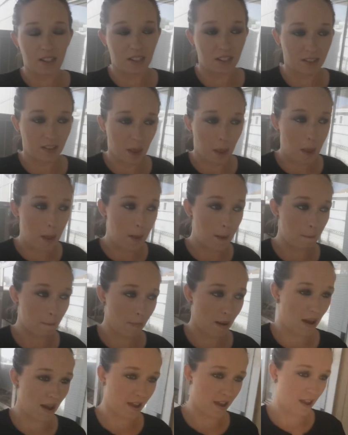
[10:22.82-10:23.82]
It is
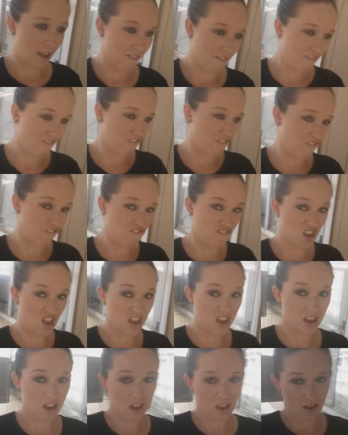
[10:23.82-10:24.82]
my
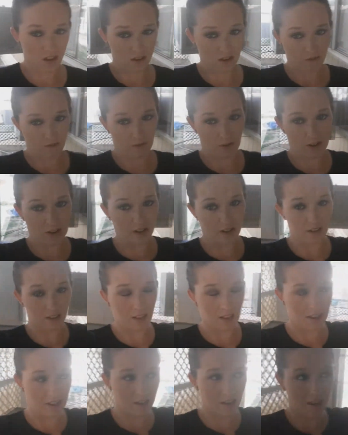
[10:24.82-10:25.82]
favorite,
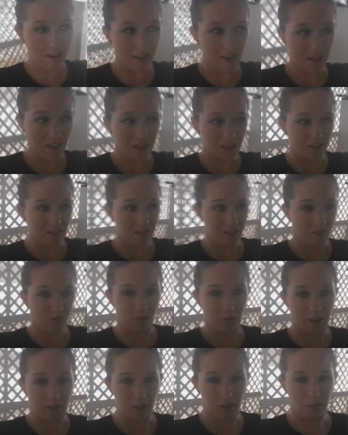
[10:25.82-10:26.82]
like,
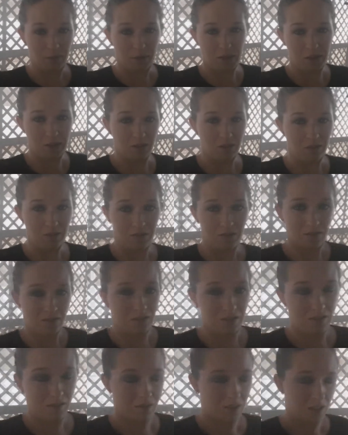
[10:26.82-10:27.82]
real meal.
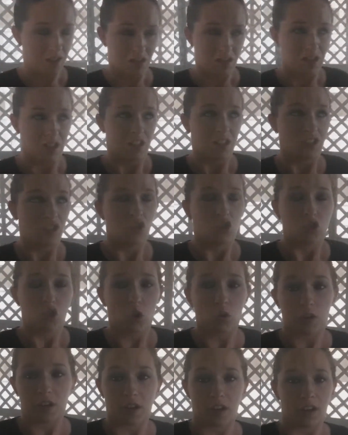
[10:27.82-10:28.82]

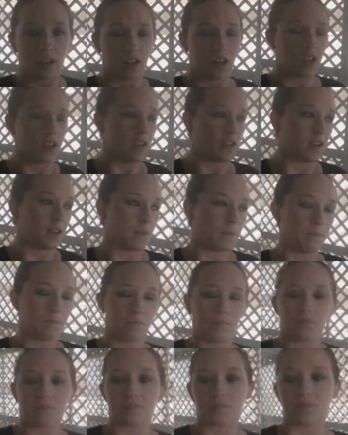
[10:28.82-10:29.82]
So good.
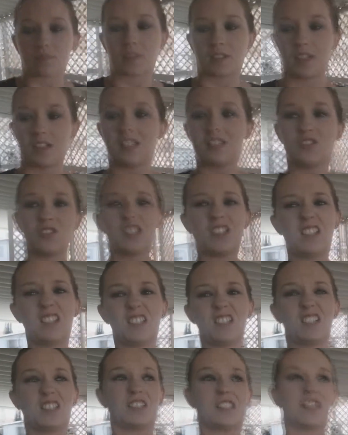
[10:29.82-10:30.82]
It's really
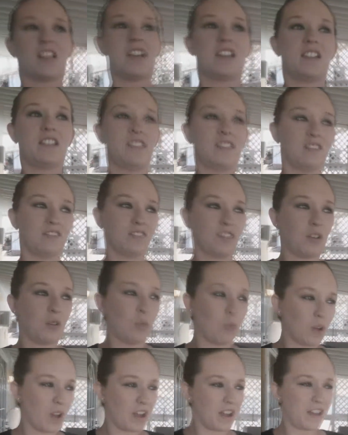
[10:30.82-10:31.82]
delicious. I don't
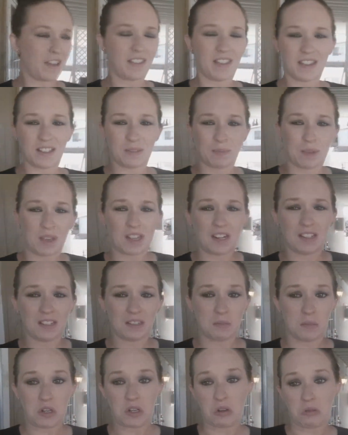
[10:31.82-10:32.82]
know why I like spaghetti
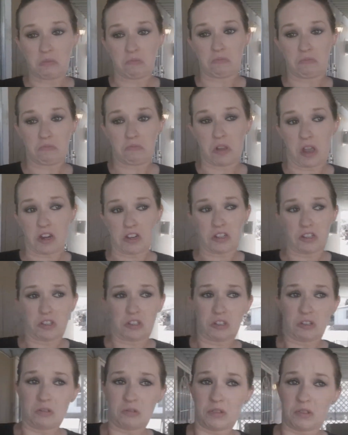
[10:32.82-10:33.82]
so much. I
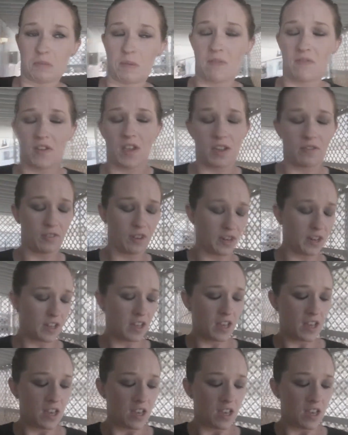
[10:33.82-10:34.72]
just do. It's my favorite.